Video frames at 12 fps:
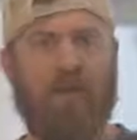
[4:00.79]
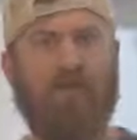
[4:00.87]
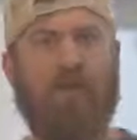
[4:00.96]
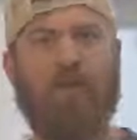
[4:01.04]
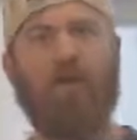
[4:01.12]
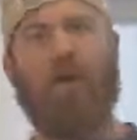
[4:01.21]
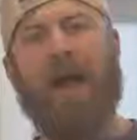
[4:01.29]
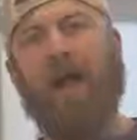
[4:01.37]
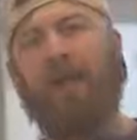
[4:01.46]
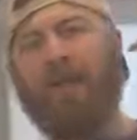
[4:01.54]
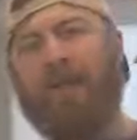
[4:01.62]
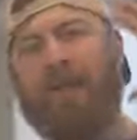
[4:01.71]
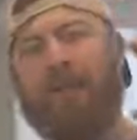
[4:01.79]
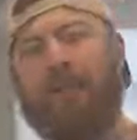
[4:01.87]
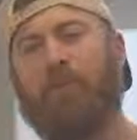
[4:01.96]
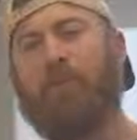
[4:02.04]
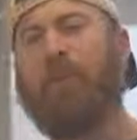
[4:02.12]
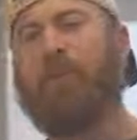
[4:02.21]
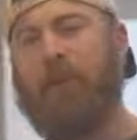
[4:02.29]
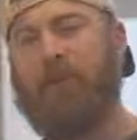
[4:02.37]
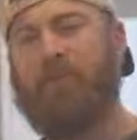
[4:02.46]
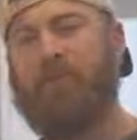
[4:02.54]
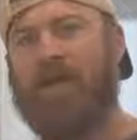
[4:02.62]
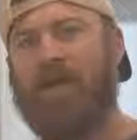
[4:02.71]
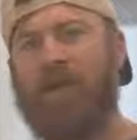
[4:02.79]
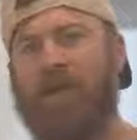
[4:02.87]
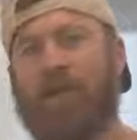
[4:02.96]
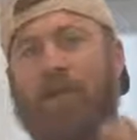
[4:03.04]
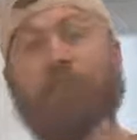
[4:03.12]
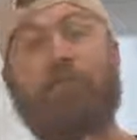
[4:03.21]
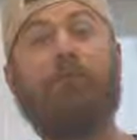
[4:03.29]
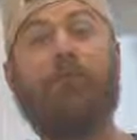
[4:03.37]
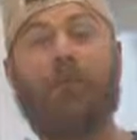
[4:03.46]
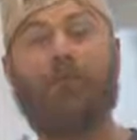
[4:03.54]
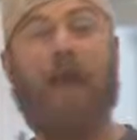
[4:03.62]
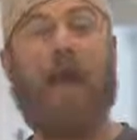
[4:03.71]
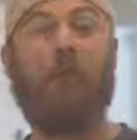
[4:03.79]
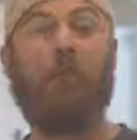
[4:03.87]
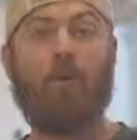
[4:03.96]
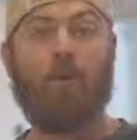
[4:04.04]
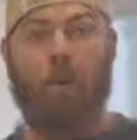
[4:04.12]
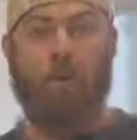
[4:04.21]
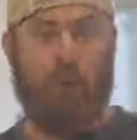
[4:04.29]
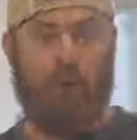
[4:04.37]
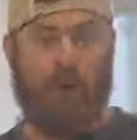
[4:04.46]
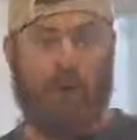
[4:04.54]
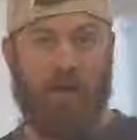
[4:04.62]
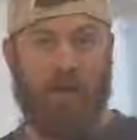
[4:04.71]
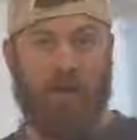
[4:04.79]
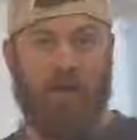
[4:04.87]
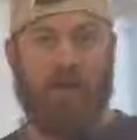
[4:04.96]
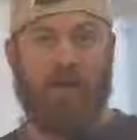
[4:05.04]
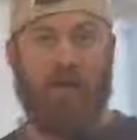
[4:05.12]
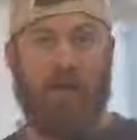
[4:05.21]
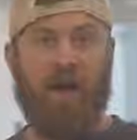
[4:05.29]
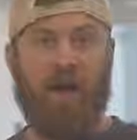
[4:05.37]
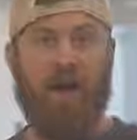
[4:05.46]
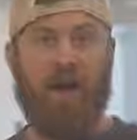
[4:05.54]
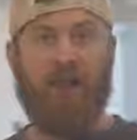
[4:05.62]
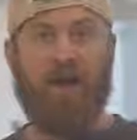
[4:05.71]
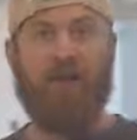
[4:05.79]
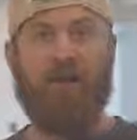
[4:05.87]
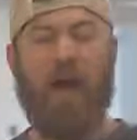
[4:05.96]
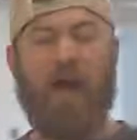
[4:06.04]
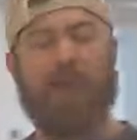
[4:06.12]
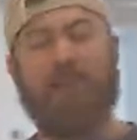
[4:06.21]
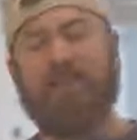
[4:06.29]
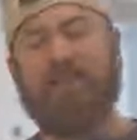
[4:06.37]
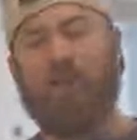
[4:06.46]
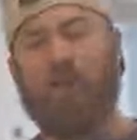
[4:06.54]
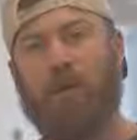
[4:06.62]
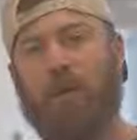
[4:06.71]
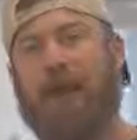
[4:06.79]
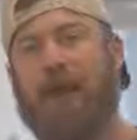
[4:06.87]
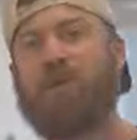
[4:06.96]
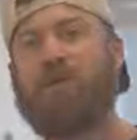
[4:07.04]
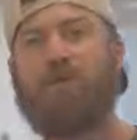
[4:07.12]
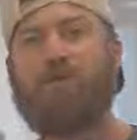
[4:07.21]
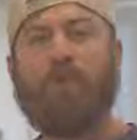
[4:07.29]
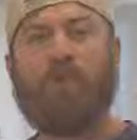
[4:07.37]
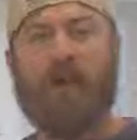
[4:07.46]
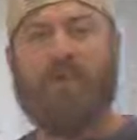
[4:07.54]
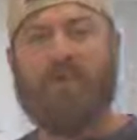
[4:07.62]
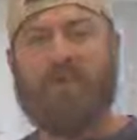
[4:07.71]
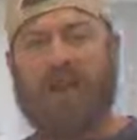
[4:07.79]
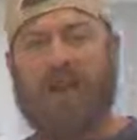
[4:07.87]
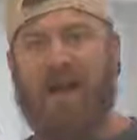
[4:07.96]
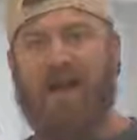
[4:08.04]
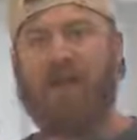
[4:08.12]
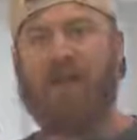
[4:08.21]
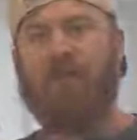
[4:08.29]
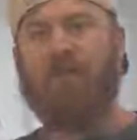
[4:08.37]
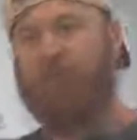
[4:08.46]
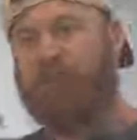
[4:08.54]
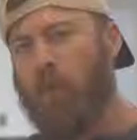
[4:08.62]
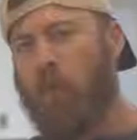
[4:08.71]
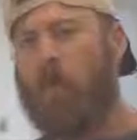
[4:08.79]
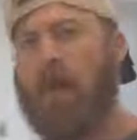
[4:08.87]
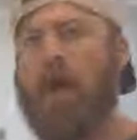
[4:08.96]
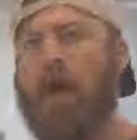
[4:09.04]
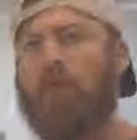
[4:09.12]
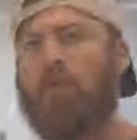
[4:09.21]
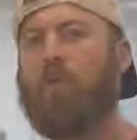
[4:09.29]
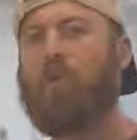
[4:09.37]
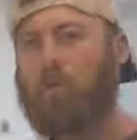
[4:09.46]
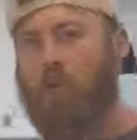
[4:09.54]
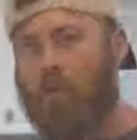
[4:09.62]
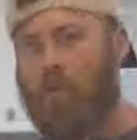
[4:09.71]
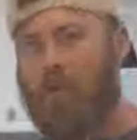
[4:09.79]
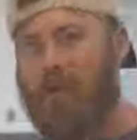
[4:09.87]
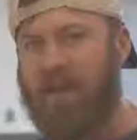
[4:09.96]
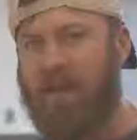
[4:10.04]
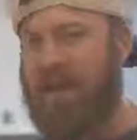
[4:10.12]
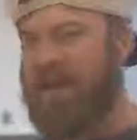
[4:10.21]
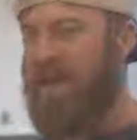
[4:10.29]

So I don't know how many people here have read the book, The 4-Hour Work Week. But I read this book back in 2009 called The 4-Hour Work Week.